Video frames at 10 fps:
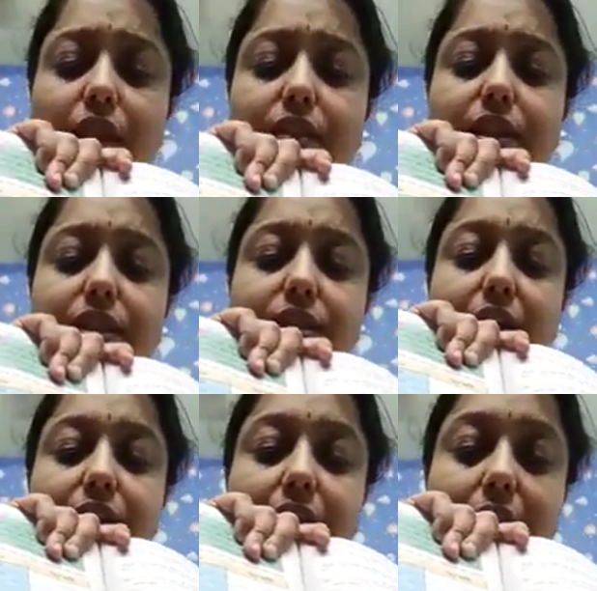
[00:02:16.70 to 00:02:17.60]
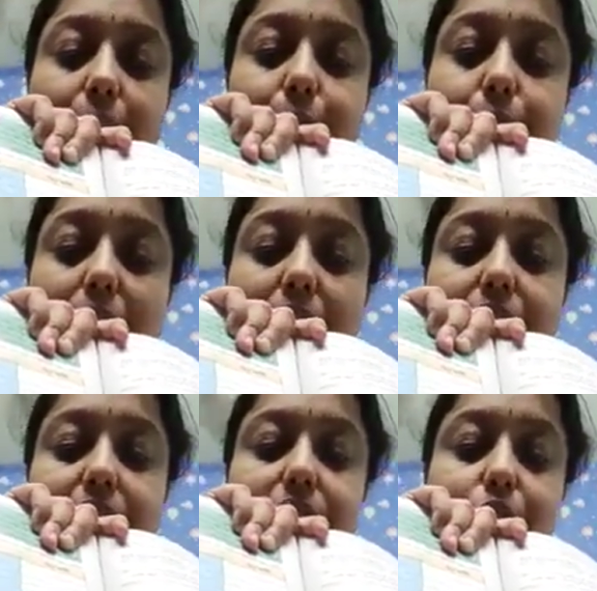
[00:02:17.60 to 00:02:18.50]
These are the
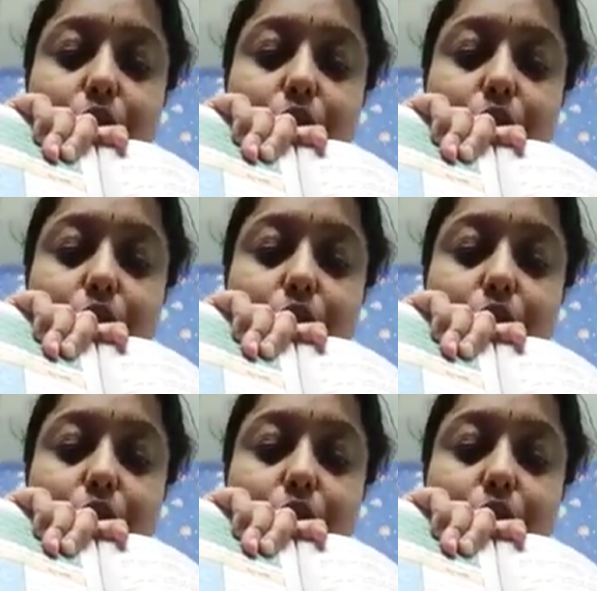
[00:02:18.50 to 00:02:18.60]
epiphytic